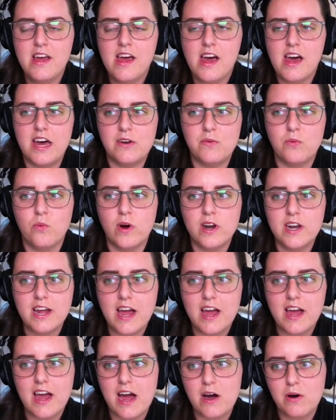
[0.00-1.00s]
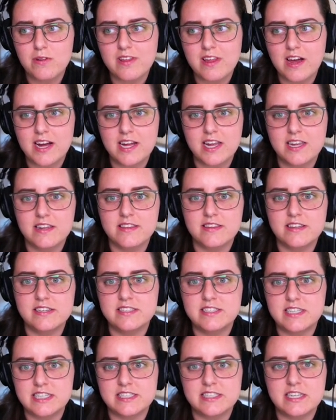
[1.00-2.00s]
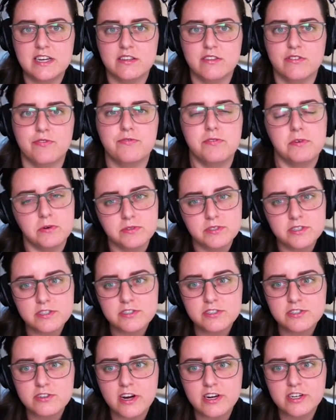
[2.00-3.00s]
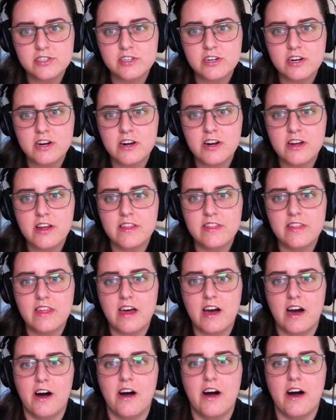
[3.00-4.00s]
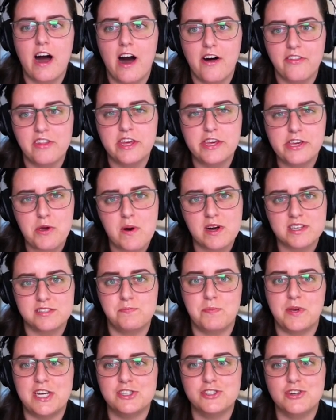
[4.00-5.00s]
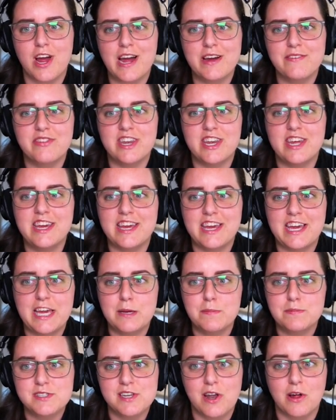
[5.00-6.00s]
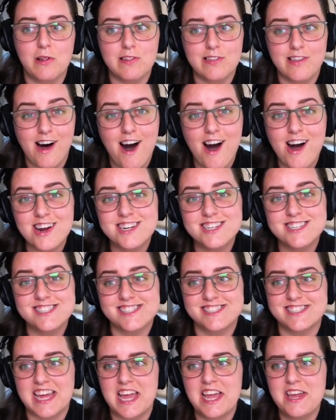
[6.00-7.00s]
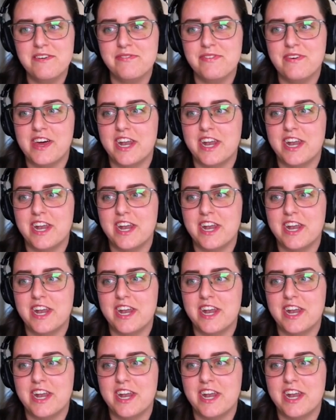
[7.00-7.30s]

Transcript: and one guy outlined the detailed folder structure on the USB drive that he keeps in a locked safe.